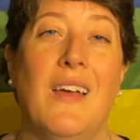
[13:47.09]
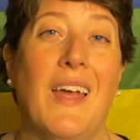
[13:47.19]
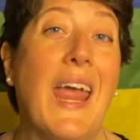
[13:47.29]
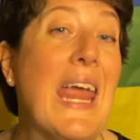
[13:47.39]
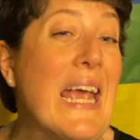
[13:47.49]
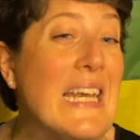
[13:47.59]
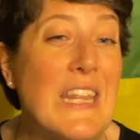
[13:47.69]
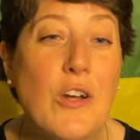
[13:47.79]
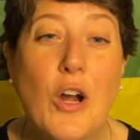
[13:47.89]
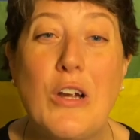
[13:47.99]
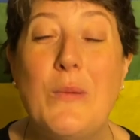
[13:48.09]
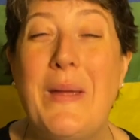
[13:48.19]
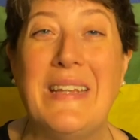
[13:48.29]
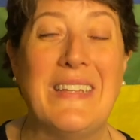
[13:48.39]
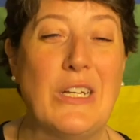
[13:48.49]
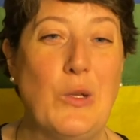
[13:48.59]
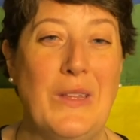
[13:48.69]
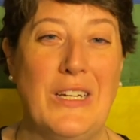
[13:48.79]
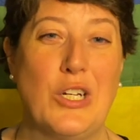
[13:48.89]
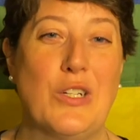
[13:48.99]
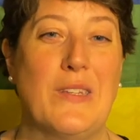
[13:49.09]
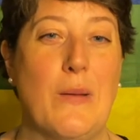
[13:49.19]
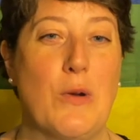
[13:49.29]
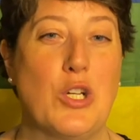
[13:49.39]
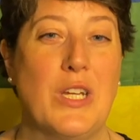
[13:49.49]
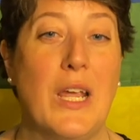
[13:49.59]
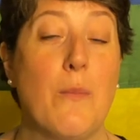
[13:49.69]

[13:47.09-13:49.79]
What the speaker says: And there are amazing new leaders emerging,